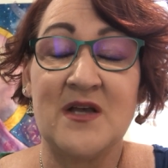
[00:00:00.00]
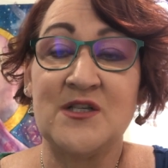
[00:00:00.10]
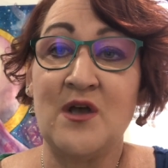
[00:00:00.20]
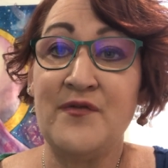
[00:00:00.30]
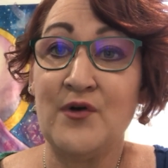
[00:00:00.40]

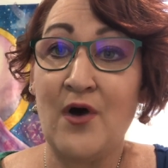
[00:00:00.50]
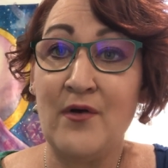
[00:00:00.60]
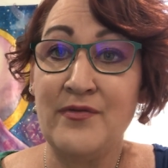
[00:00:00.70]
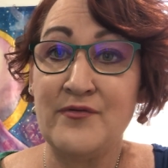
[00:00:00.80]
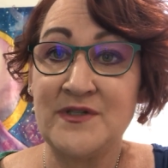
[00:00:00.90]
So if you're
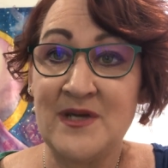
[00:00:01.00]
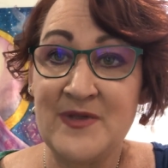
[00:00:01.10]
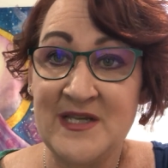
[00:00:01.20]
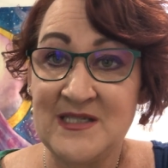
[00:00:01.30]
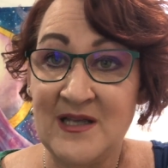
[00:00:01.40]
going through some
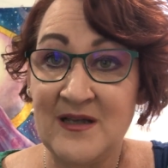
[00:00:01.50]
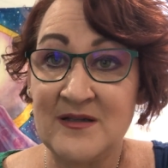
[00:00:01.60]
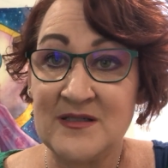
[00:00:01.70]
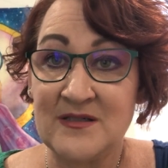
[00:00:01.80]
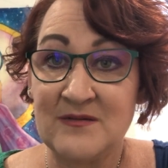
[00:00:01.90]
of these
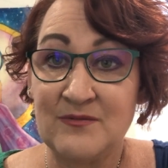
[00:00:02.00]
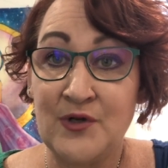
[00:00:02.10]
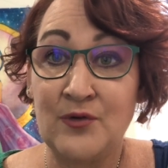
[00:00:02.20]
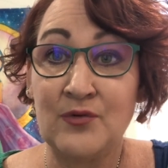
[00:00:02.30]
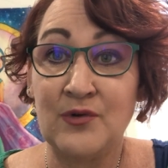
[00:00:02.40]
things,
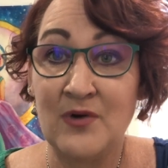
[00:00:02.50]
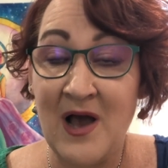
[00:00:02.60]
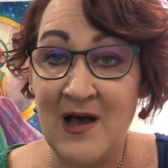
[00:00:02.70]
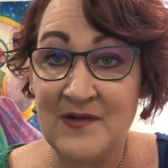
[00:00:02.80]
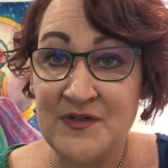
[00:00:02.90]
you know,
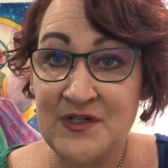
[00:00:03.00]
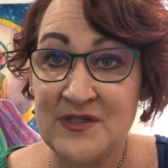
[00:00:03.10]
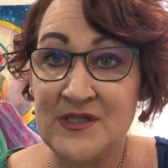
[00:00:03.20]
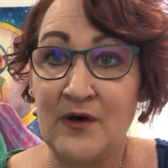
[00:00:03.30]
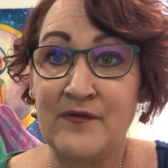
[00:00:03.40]
look after
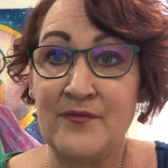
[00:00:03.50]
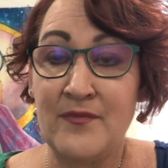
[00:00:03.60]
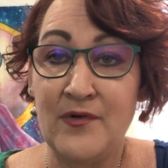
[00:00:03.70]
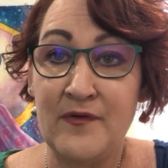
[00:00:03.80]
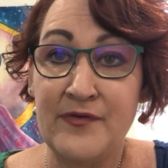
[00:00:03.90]
yourself,
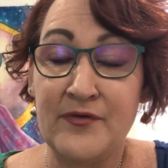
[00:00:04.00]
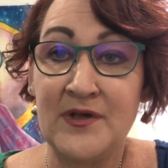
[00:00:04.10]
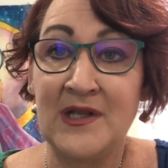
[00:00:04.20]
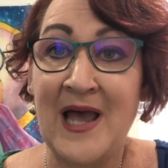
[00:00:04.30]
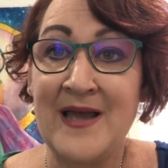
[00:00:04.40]
move through
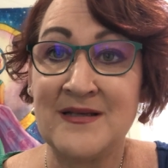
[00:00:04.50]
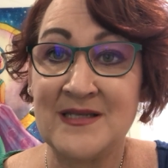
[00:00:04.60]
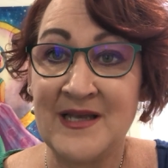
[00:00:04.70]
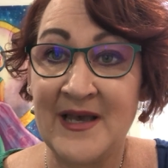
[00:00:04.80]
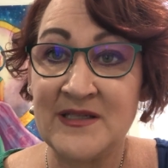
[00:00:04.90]
the
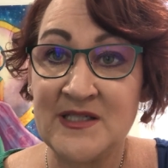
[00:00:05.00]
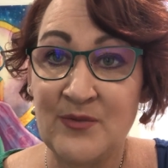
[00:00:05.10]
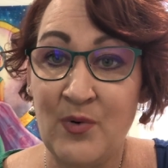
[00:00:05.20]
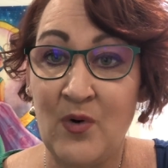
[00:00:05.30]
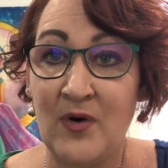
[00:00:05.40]
layers, get
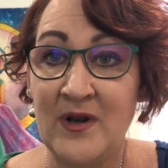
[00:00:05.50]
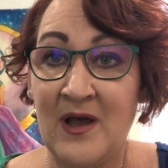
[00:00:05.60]
support.